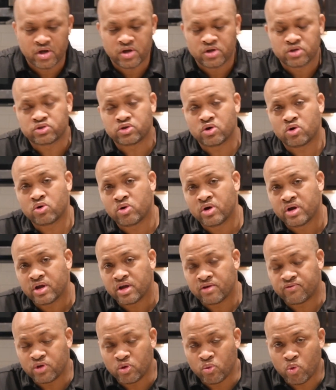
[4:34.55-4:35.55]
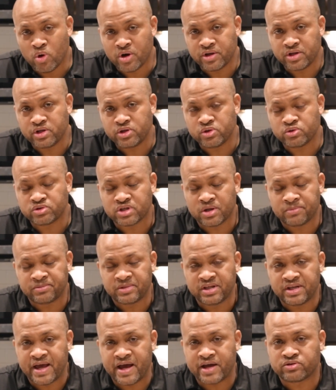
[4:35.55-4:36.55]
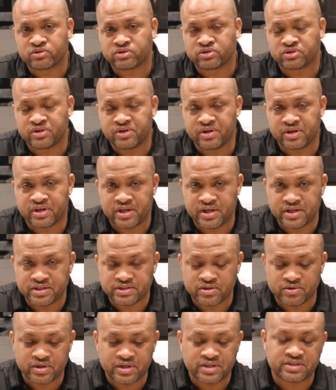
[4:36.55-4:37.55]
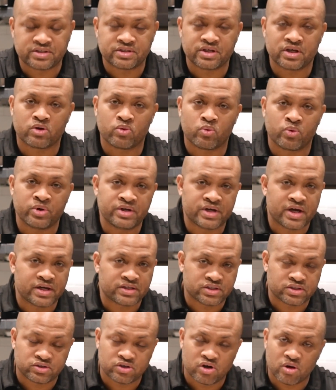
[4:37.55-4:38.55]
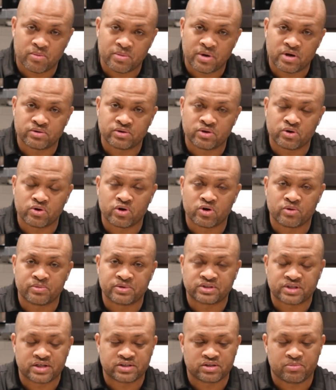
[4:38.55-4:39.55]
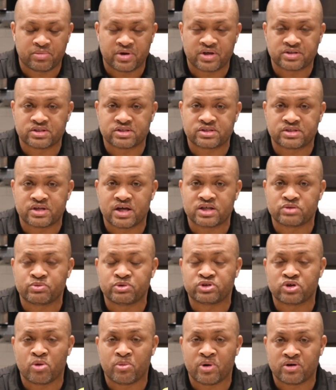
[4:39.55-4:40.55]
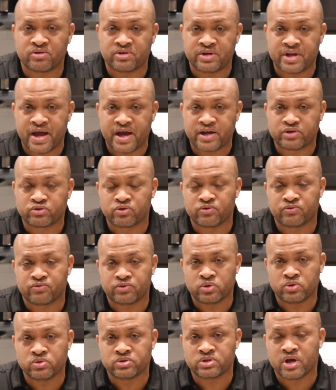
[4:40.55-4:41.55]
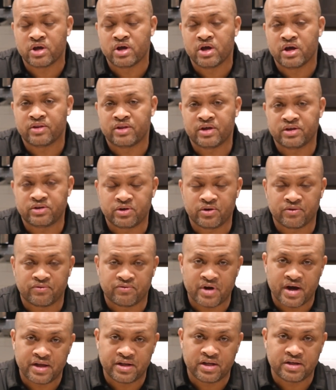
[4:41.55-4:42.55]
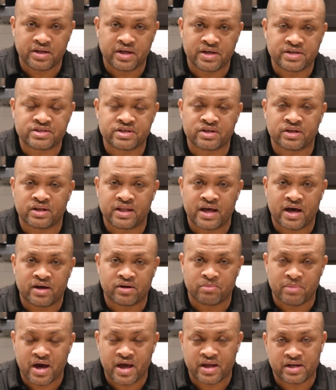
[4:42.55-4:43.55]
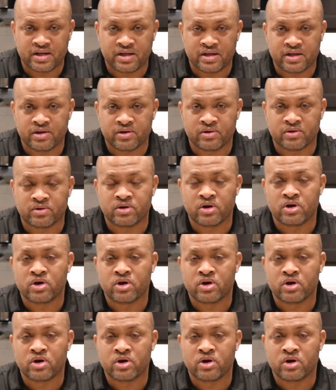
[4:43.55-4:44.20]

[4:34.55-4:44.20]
So if you want to use something natural so your kids don't get sick, we're not just talking about no herbicides and pesticides. We're talking about natural foods that you can find in nature that allow the body to heal.